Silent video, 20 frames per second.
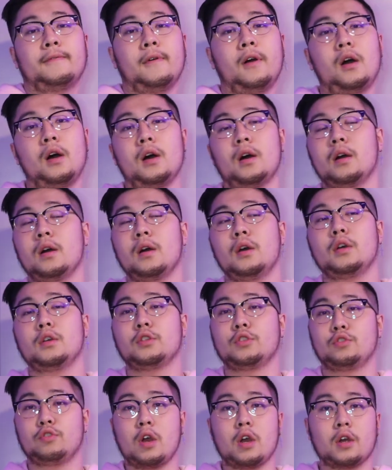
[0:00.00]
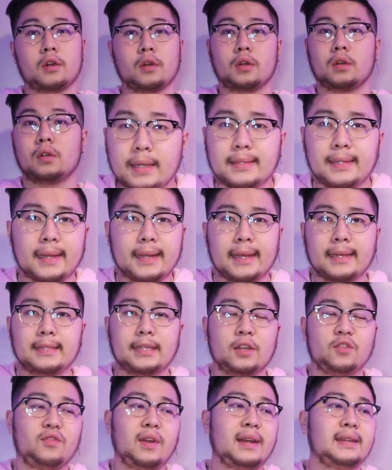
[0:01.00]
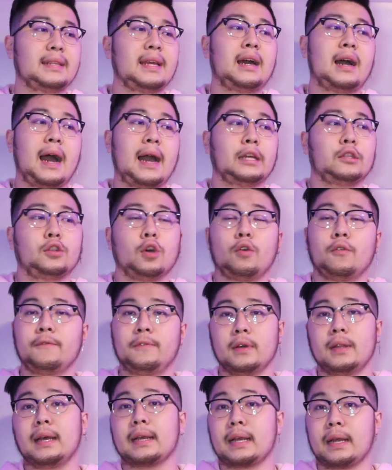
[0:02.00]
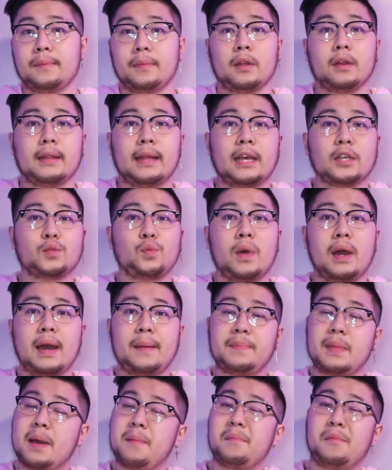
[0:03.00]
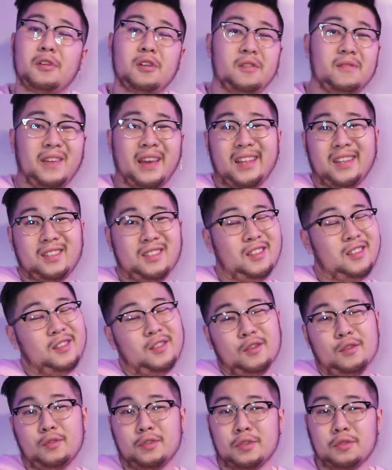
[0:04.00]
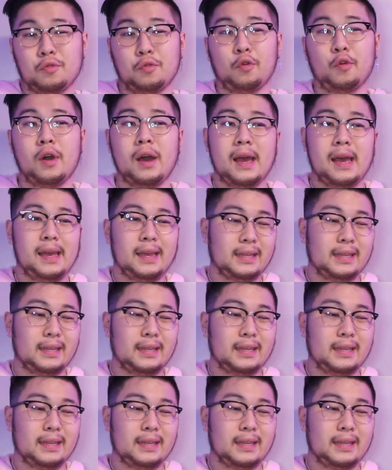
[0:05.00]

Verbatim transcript: fall stronger because like i said right now i don't feel like i'm here that's why i'm not motivated to do school